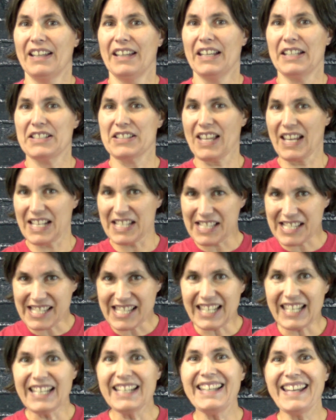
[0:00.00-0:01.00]
It's like
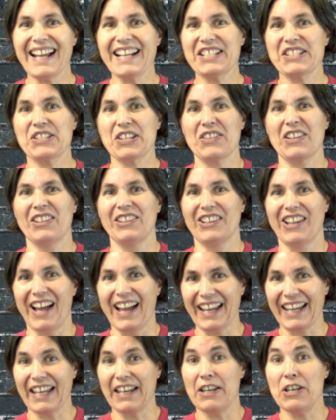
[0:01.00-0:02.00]
sitting next to the
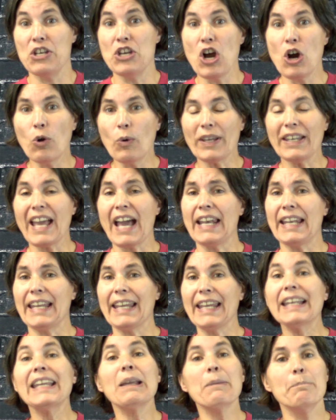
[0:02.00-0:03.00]
lion, knowing at
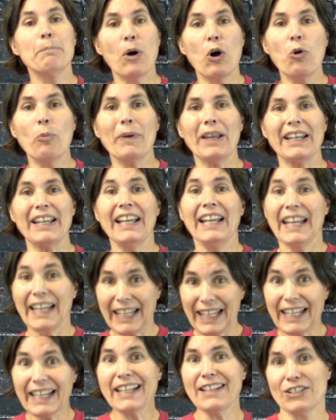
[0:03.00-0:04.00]
any moment
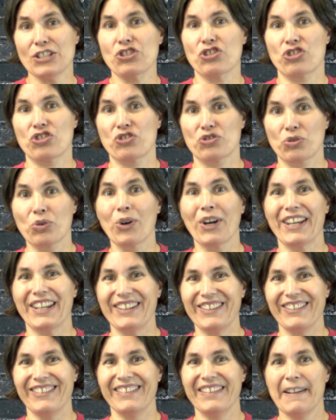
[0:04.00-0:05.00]
he can destroy
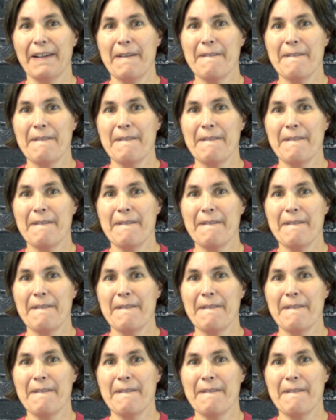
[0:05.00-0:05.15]
you.